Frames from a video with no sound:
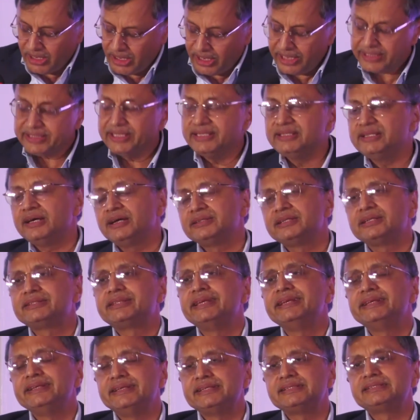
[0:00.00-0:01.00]
I think the other
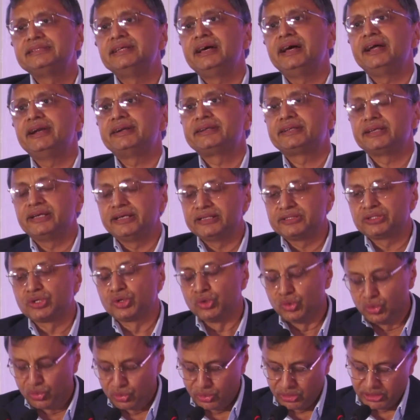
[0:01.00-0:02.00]
thing is that
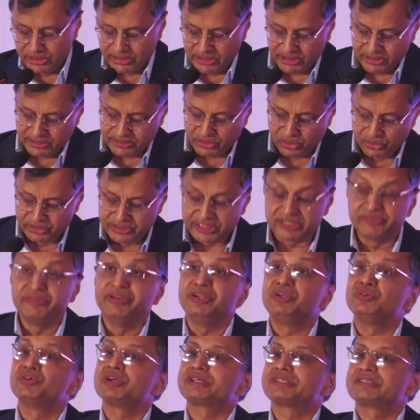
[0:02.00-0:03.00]
through this
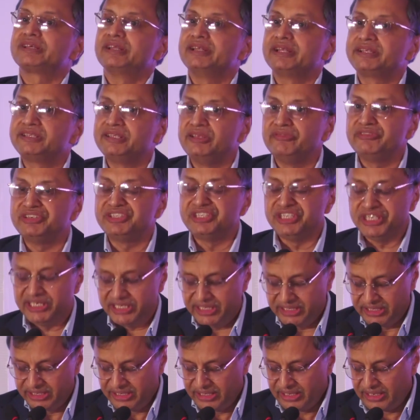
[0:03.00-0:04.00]
V2X
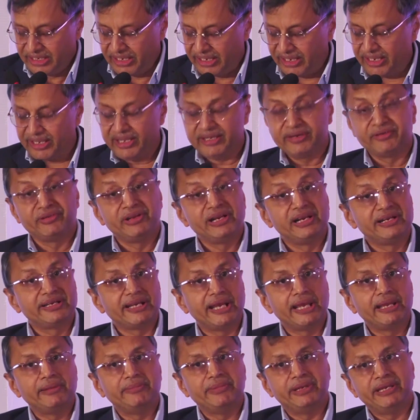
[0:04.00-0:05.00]
connectivity and
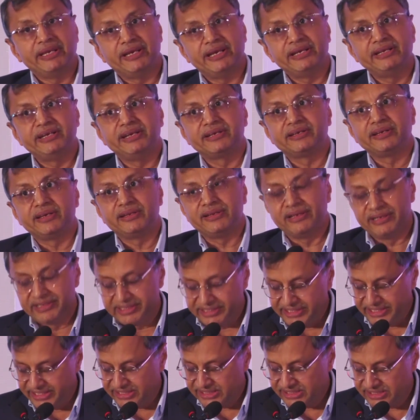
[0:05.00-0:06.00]
real-time AI data
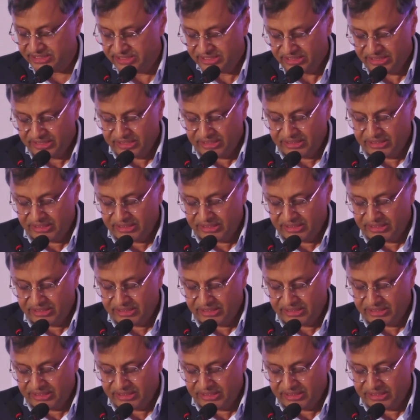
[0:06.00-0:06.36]
analytics,